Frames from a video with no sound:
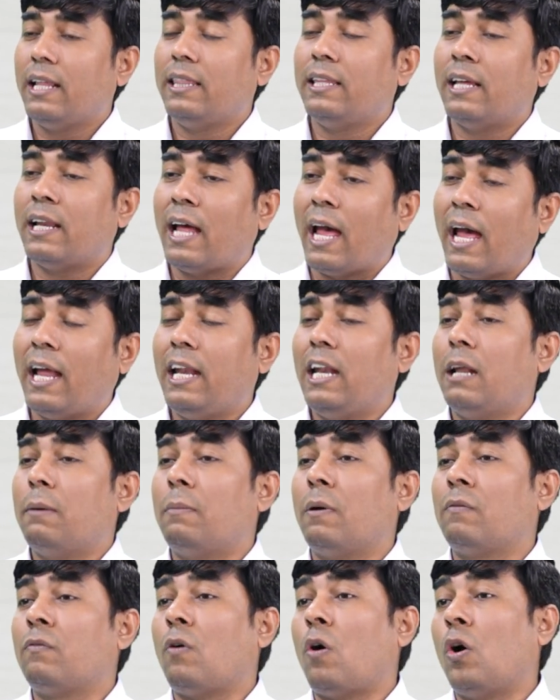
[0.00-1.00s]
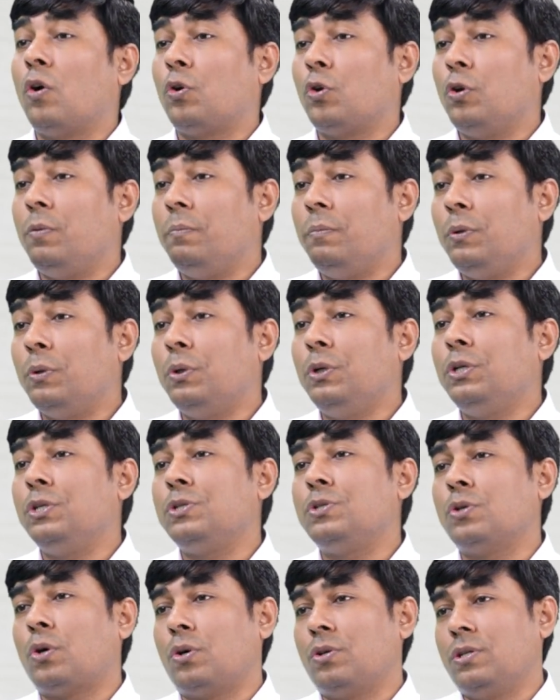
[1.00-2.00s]
There are n number of autoimmune
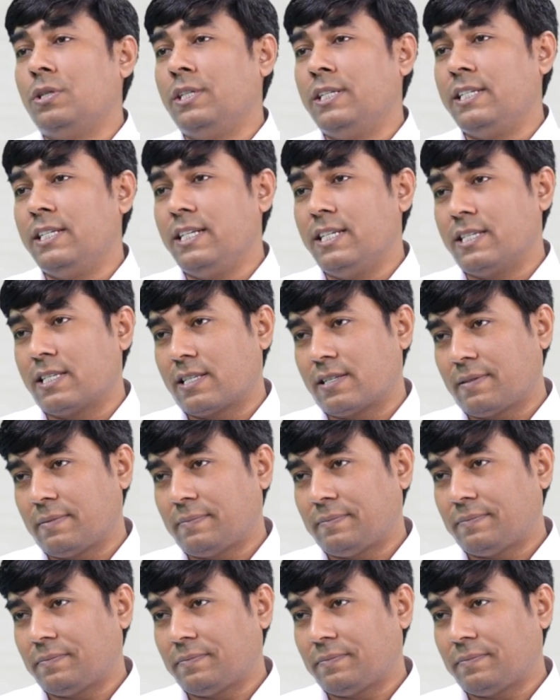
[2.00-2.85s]
disease